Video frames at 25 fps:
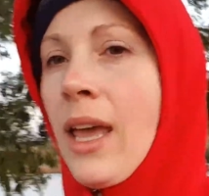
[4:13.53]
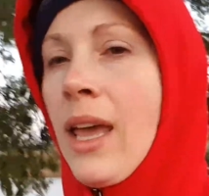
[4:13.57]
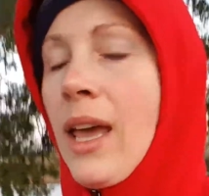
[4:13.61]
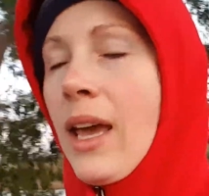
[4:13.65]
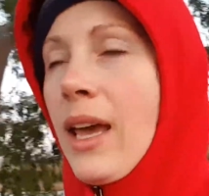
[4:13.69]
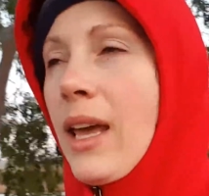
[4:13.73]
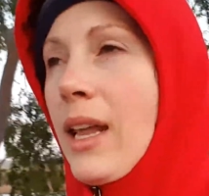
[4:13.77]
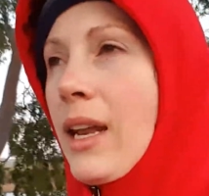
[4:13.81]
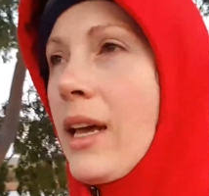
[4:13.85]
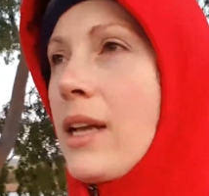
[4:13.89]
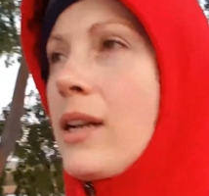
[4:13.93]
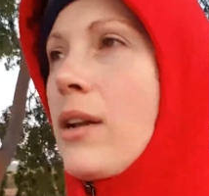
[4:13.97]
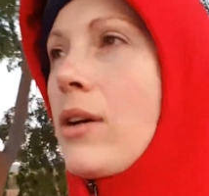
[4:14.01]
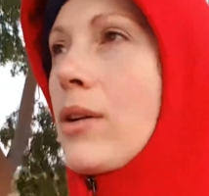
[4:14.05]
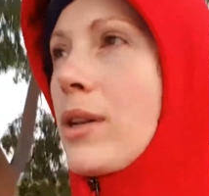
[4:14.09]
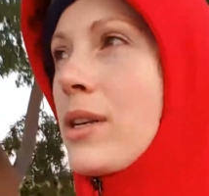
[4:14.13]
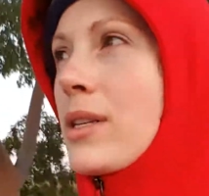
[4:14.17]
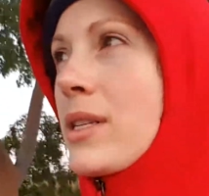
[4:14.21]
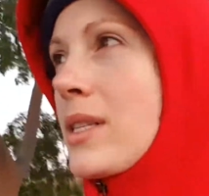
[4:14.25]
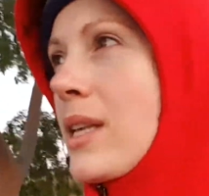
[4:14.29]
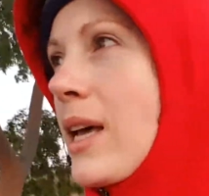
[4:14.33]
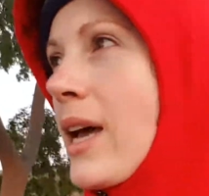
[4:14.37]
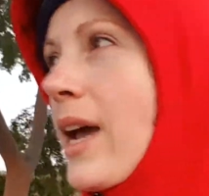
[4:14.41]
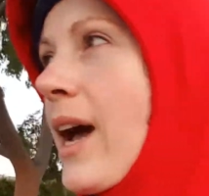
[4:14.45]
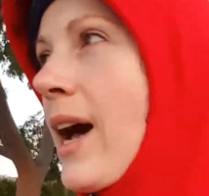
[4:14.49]
And I
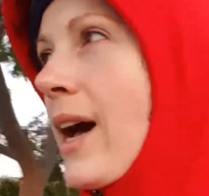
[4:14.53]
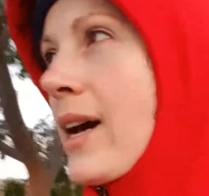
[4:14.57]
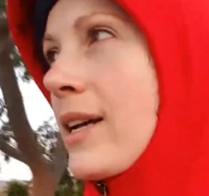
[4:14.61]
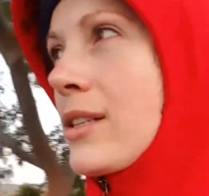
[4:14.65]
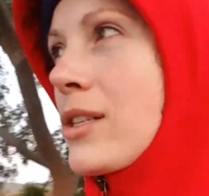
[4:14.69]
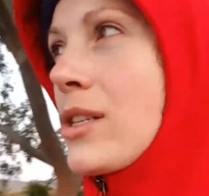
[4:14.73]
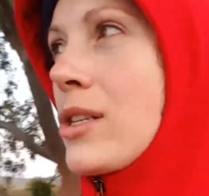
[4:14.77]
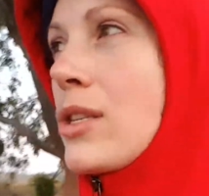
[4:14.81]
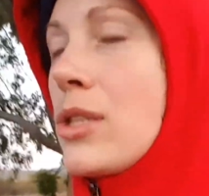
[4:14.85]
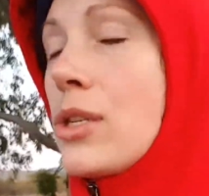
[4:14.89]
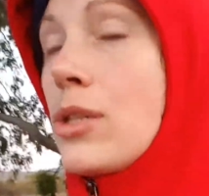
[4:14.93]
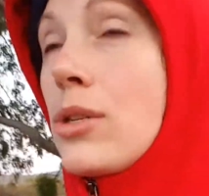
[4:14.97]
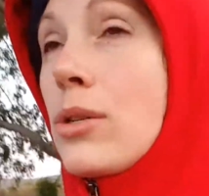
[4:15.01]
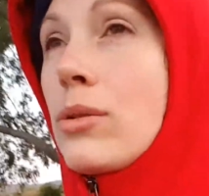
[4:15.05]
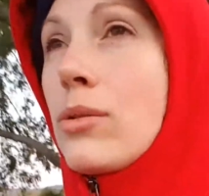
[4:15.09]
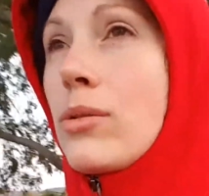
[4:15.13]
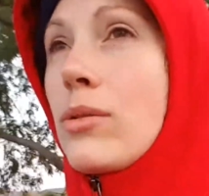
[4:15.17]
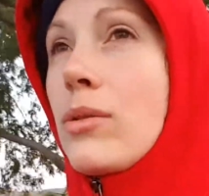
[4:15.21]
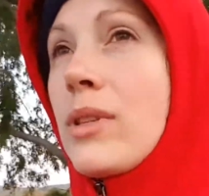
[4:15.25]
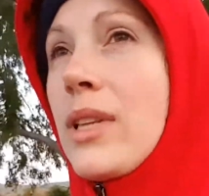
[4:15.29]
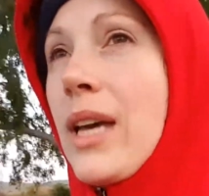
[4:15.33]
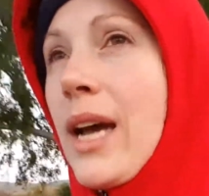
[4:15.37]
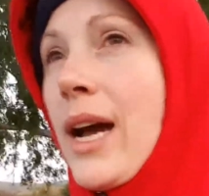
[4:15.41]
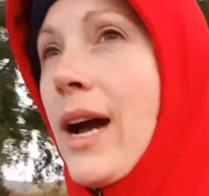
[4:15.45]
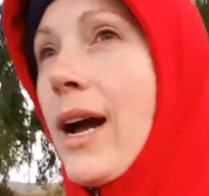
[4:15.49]
noticed I had to do
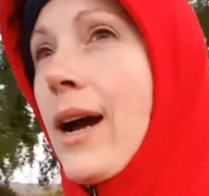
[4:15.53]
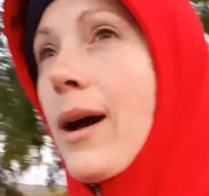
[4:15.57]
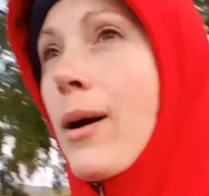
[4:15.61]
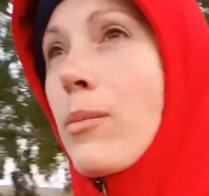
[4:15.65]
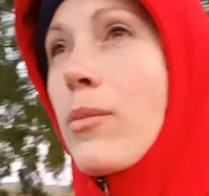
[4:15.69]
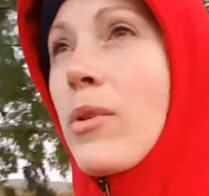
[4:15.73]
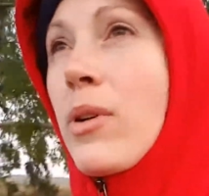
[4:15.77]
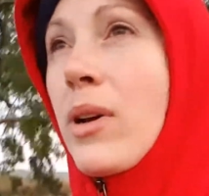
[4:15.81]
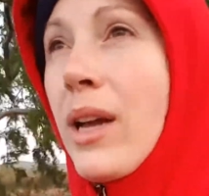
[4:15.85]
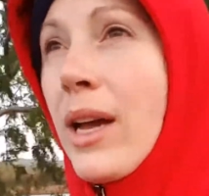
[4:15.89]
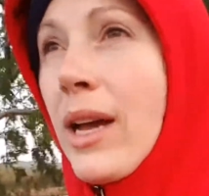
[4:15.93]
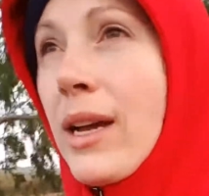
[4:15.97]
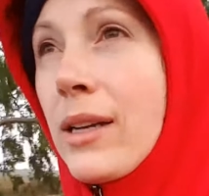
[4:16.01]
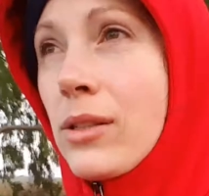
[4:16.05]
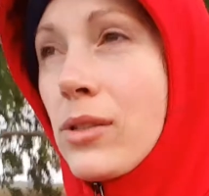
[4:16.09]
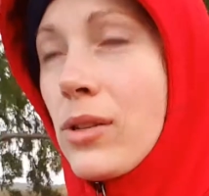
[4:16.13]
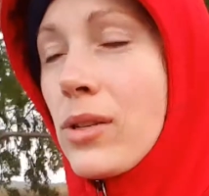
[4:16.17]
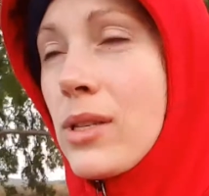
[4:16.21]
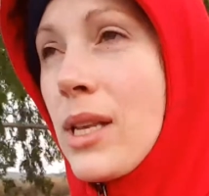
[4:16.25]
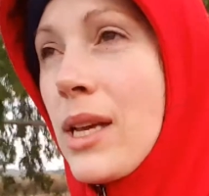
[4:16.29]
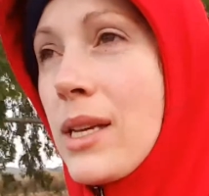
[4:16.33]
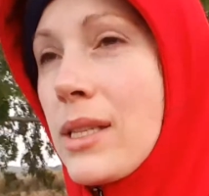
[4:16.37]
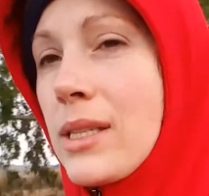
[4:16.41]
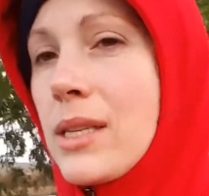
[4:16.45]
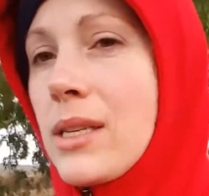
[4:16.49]
the ab
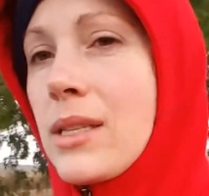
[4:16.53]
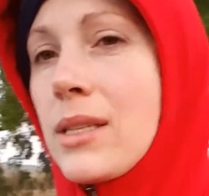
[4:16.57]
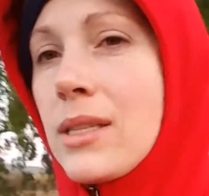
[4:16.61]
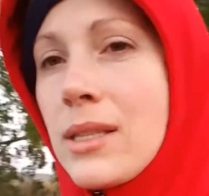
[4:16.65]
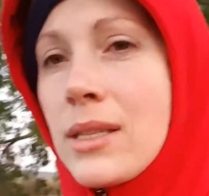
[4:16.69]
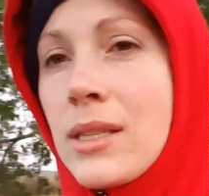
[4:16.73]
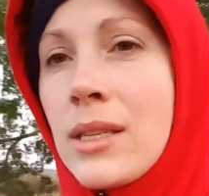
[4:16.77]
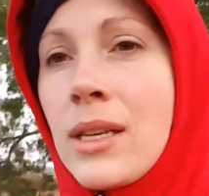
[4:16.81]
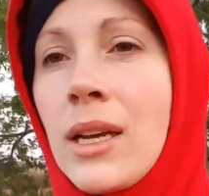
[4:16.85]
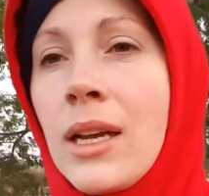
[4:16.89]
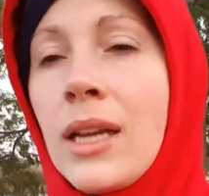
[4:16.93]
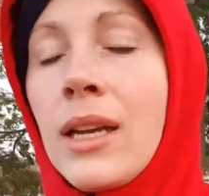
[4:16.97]
exercises,